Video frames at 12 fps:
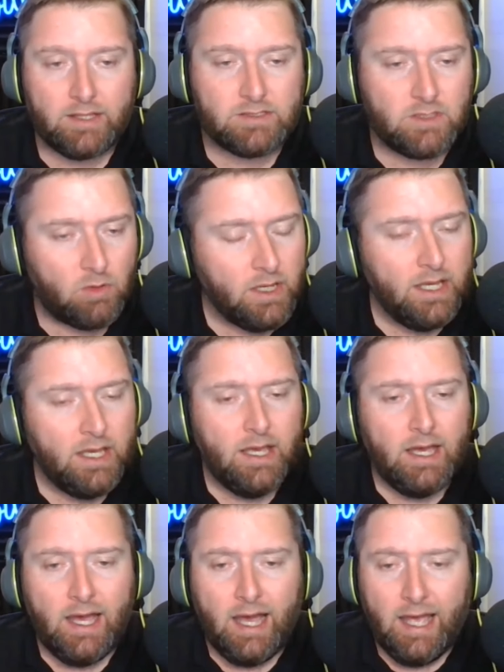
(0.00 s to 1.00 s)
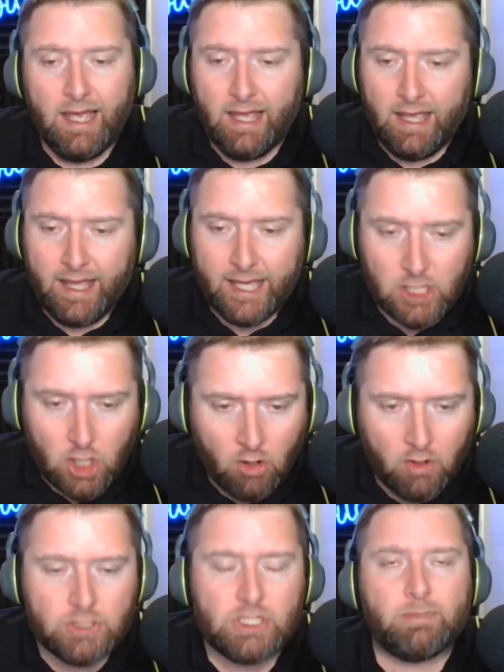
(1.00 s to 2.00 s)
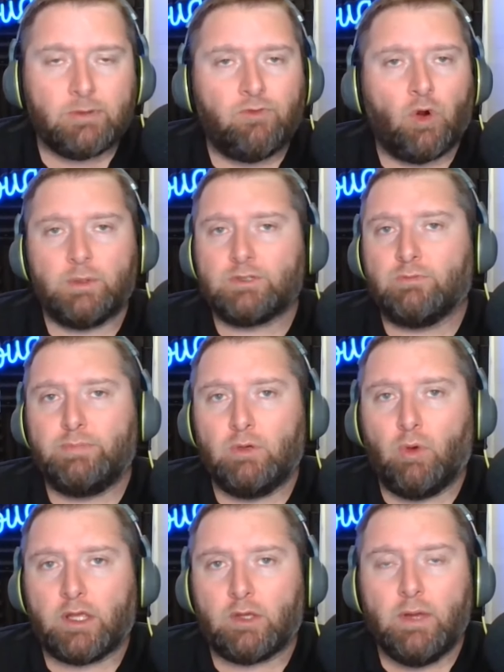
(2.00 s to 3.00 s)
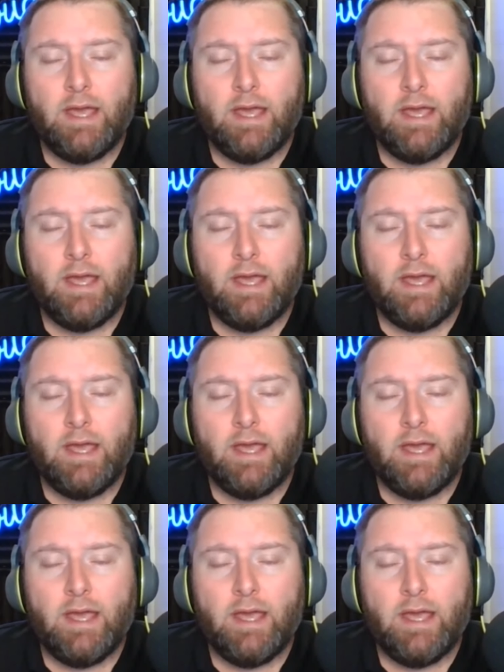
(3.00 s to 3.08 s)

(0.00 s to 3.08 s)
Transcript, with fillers: So, encouraging performance for BYU.